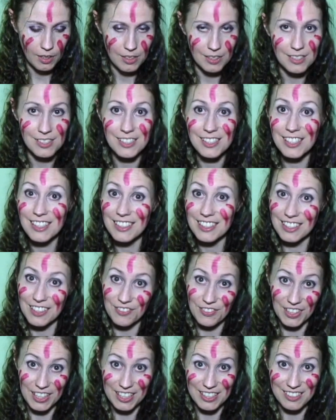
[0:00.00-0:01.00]

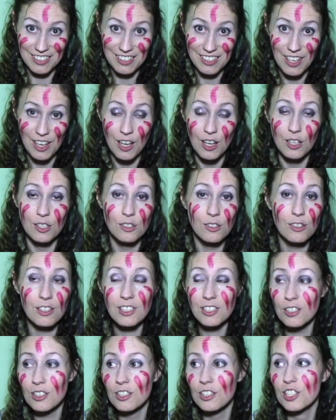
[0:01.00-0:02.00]
Significance. So
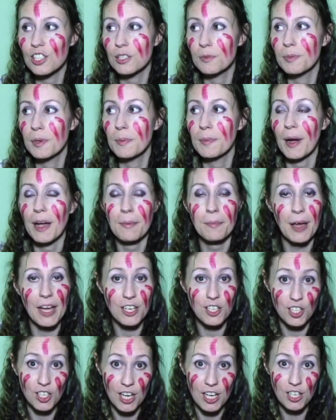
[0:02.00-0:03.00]
this could just be my
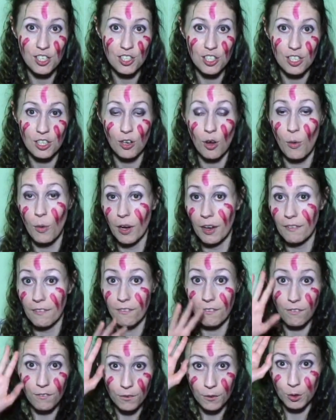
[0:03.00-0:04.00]
imagination going
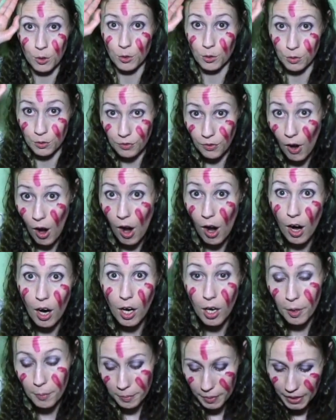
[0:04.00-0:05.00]
to
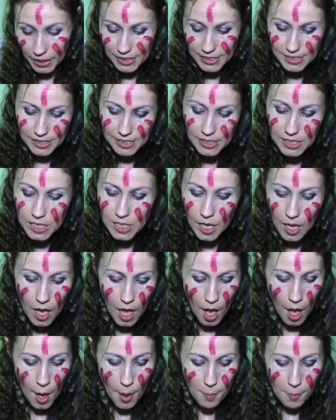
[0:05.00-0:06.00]
far places,
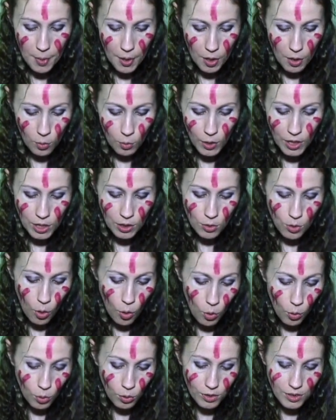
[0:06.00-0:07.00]
but when you
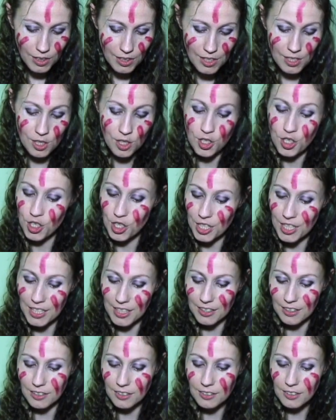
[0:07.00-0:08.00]
hold a
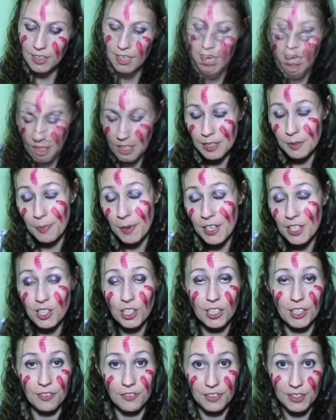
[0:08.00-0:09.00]
shield,
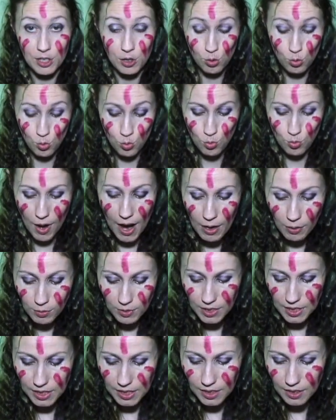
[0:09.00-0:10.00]
especially if it's
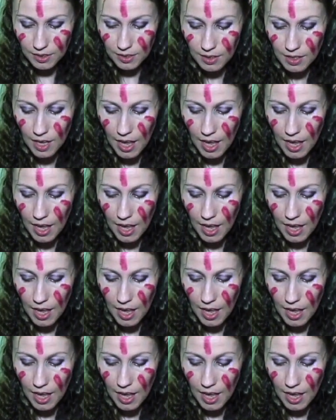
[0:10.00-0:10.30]
rounded,